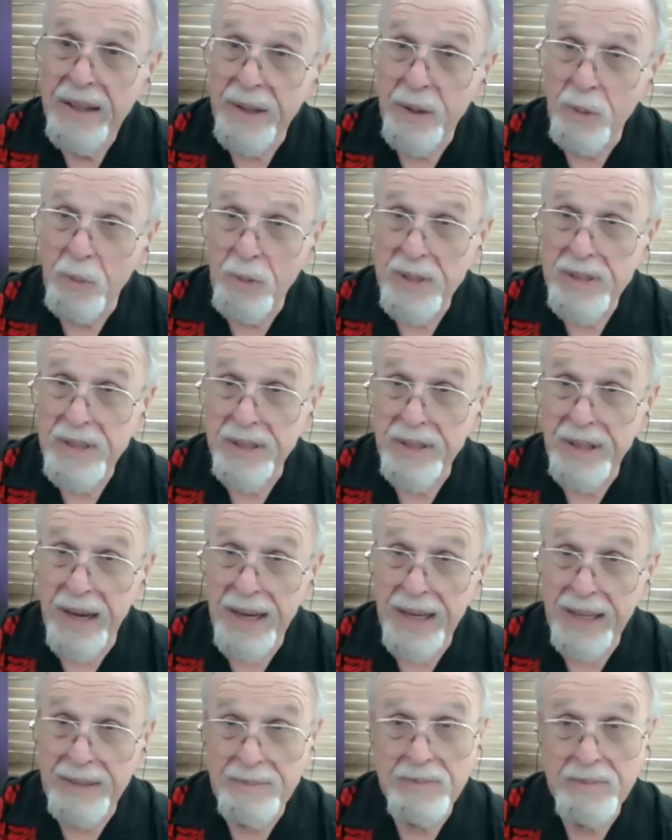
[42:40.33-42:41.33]
there was a
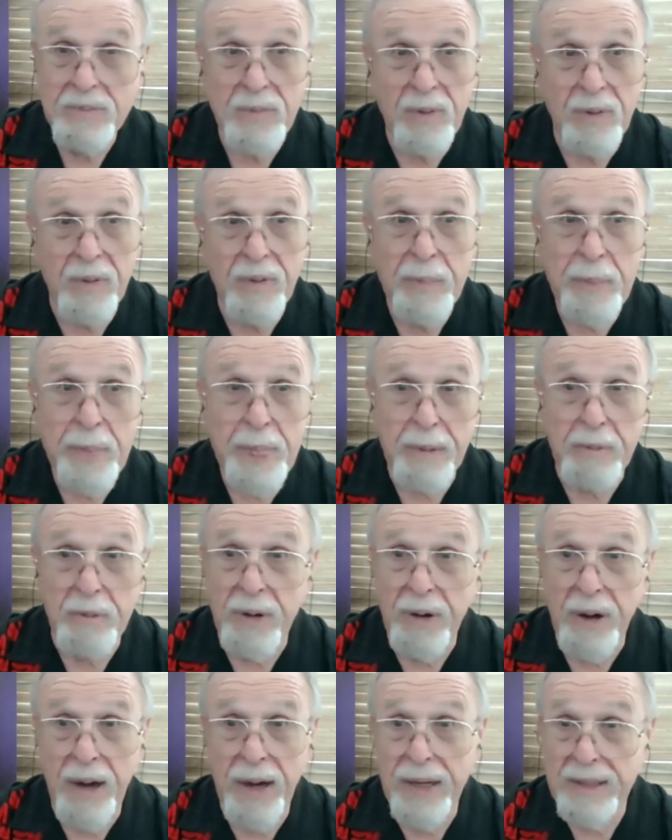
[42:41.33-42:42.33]
time
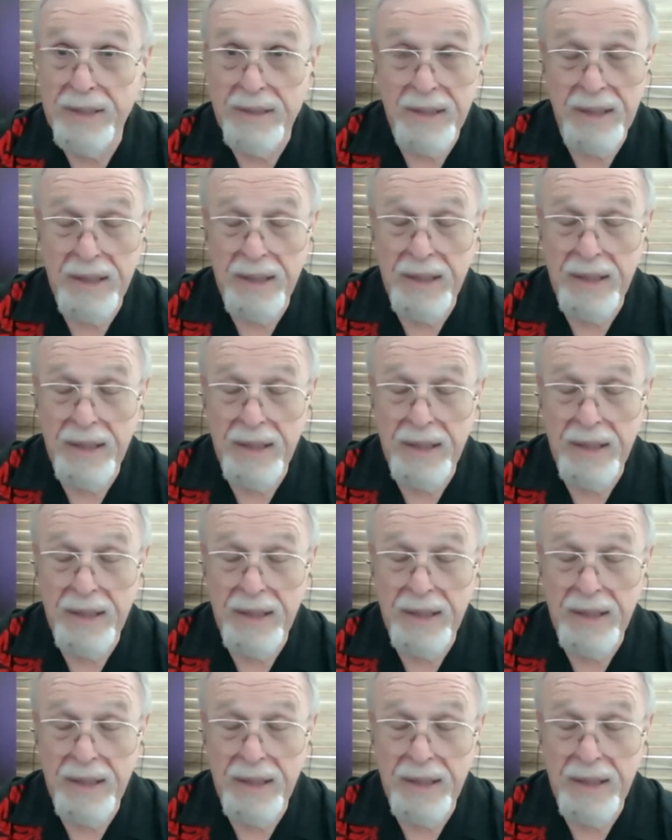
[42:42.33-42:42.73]
where on,